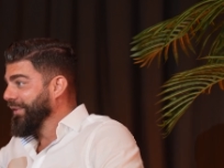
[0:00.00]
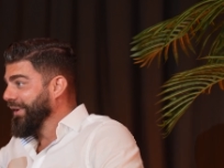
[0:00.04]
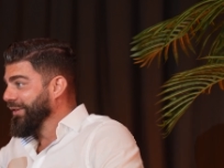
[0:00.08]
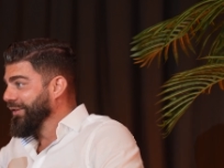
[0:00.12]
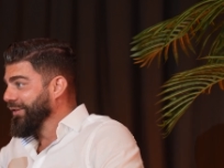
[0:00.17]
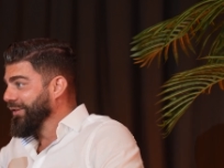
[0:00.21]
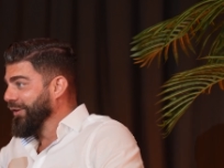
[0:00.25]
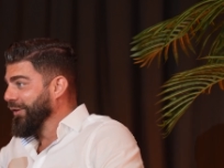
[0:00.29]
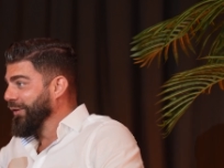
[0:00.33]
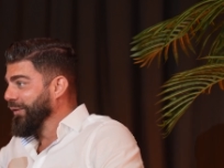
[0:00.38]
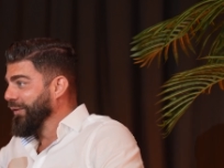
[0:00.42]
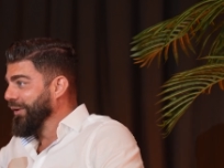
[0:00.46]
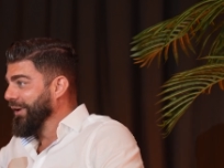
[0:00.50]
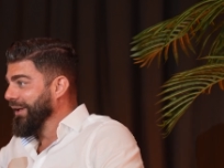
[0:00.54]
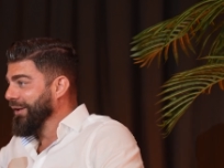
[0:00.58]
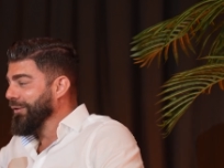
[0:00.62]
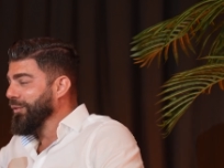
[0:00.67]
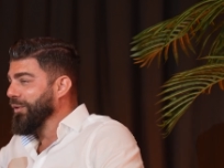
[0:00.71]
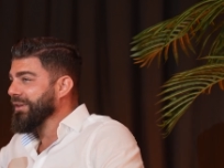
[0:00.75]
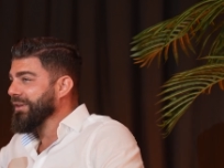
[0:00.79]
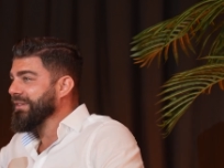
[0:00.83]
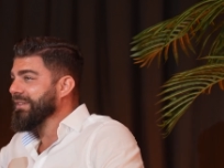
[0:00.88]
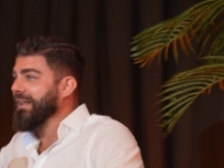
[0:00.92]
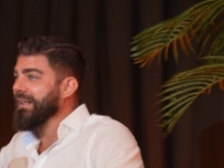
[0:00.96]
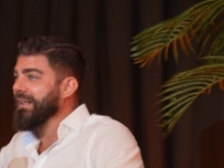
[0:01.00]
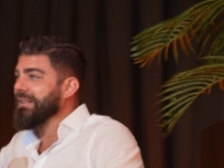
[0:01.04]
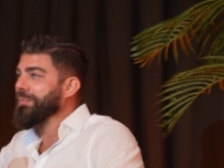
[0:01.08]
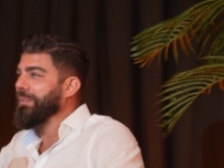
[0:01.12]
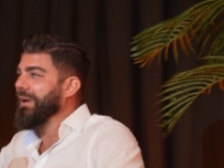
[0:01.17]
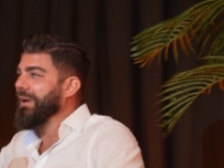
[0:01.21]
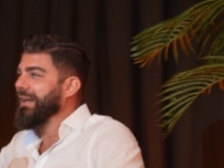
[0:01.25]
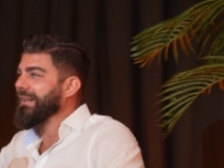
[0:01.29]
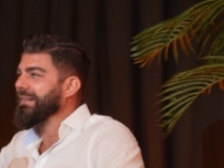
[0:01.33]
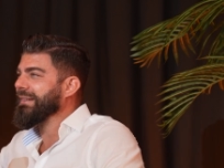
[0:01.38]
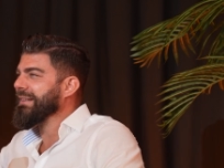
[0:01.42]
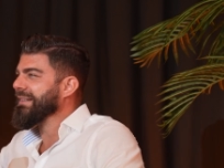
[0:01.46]
So it was just
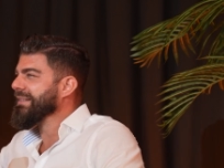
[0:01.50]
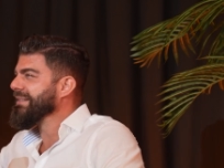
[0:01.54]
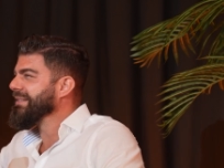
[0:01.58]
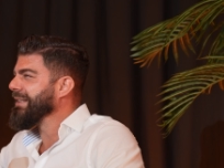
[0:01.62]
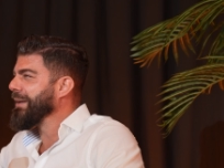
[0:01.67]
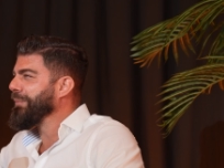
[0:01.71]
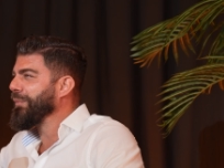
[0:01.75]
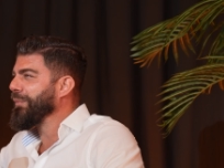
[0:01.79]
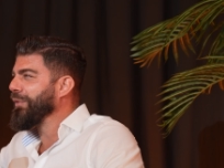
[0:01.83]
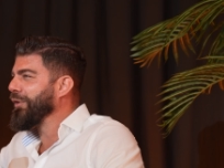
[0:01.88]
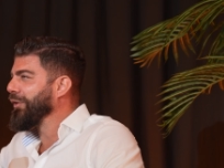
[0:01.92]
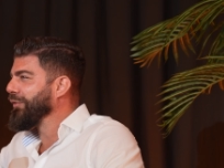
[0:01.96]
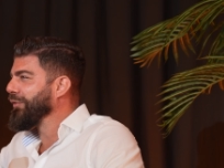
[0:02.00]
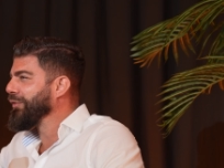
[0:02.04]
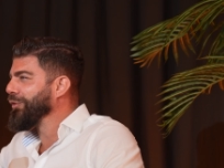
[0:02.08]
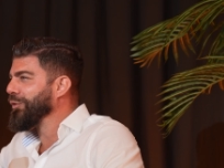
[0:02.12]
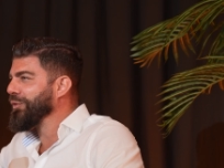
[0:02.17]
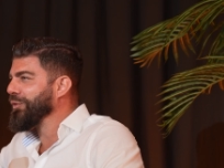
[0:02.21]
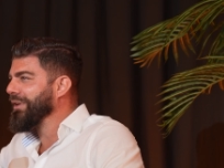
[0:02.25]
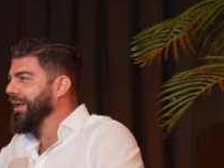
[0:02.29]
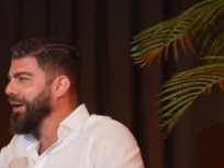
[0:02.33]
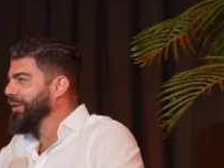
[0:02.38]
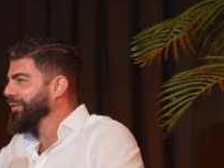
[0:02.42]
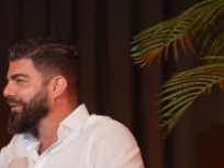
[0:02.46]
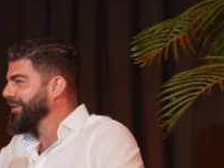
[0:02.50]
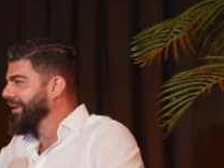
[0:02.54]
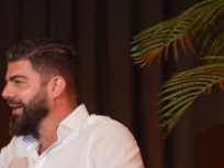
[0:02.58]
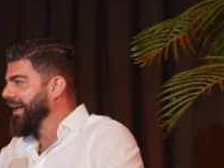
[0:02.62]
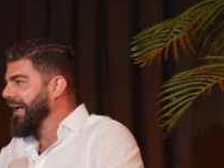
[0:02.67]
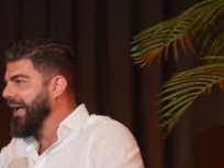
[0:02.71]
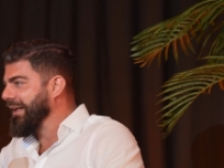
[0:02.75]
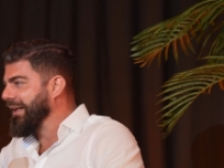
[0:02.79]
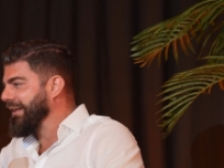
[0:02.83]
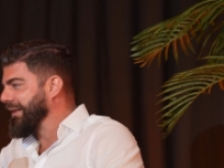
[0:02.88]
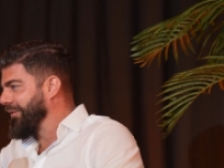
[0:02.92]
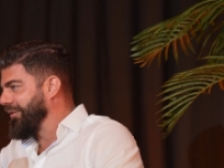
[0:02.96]
by December of
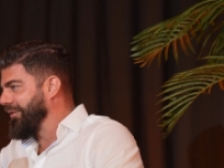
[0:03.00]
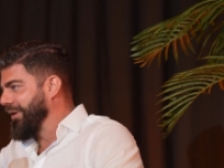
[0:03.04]
2008,